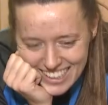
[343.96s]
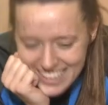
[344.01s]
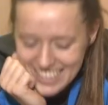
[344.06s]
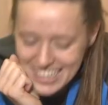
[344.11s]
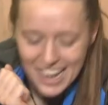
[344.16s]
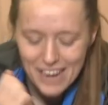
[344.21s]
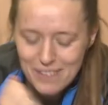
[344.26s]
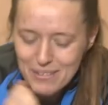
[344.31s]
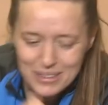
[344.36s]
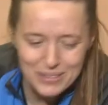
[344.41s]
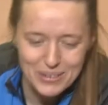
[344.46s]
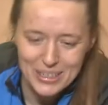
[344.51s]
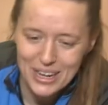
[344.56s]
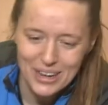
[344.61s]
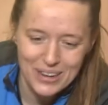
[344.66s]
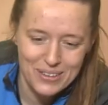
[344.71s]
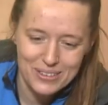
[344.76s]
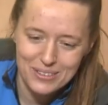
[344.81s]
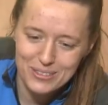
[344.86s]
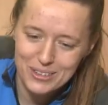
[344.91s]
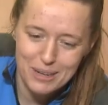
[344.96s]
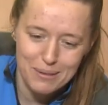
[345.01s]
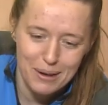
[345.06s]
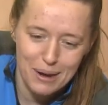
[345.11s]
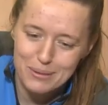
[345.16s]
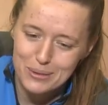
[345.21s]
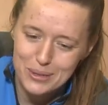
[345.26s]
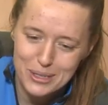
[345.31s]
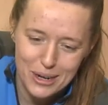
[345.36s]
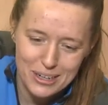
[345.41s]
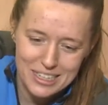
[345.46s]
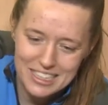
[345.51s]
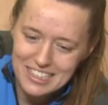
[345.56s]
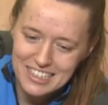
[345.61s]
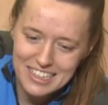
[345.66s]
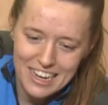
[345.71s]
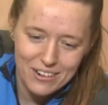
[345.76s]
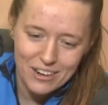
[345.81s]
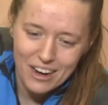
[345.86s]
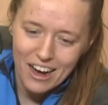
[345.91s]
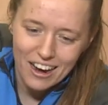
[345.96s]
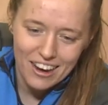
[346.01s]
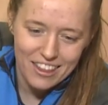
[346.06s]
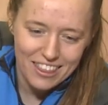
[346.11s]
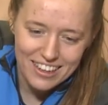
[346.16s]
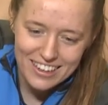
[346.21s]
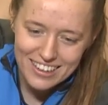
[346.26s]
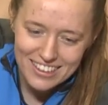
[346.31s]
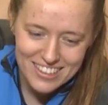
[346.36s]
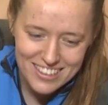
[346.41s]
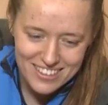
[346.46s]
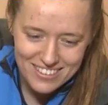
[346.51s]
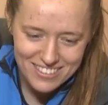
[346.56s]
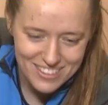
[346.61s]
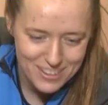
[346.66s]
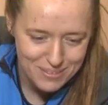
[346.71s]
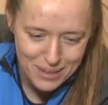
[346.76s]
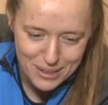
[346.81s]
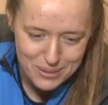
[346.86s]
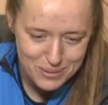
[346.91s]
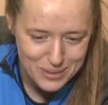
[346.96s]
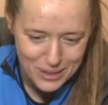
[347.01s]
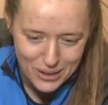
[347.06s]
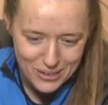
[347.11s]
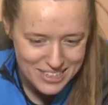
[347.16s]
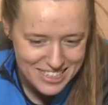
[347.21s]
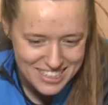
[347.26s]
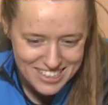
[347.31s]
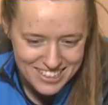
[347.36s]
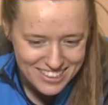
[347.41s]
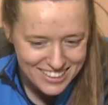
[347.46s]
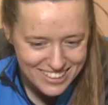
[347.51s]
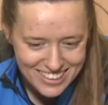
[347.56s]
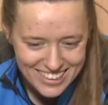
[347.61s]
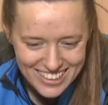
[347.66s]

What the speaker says: Yeah, sometimes you don't need to tell colour things. Sometimes you don't need to.